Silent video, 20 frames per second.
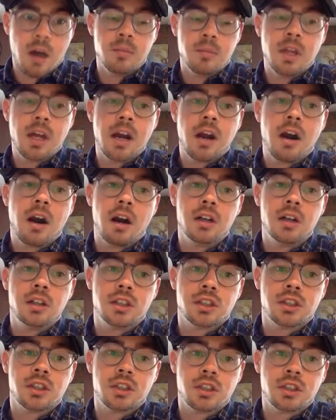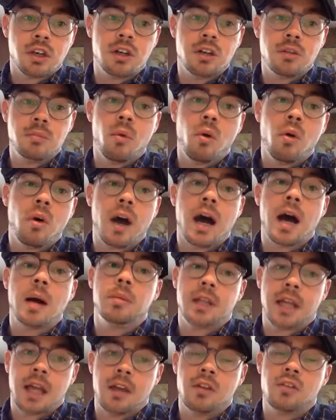There are just certain moral
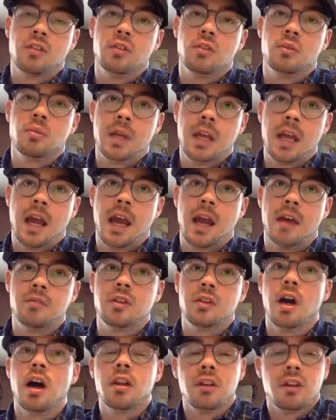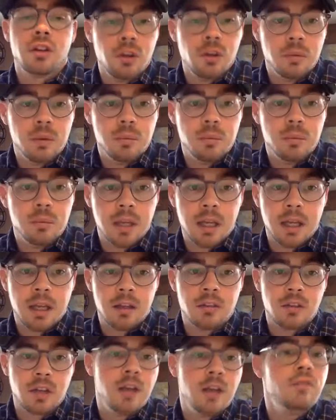obligations we have to other human
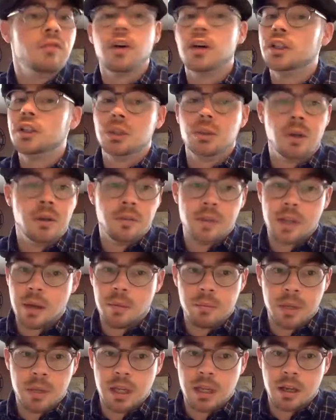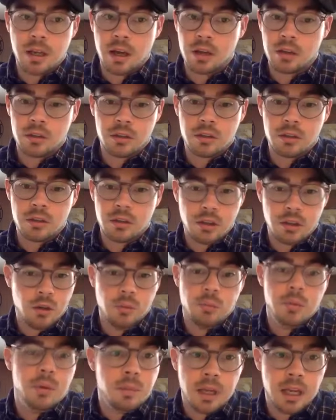beings in virtue of them being other
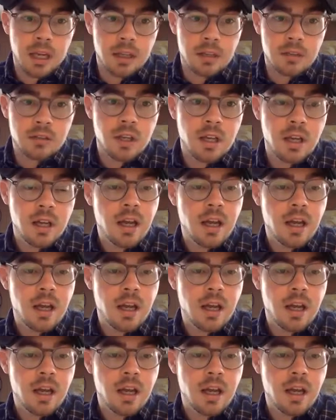human beings.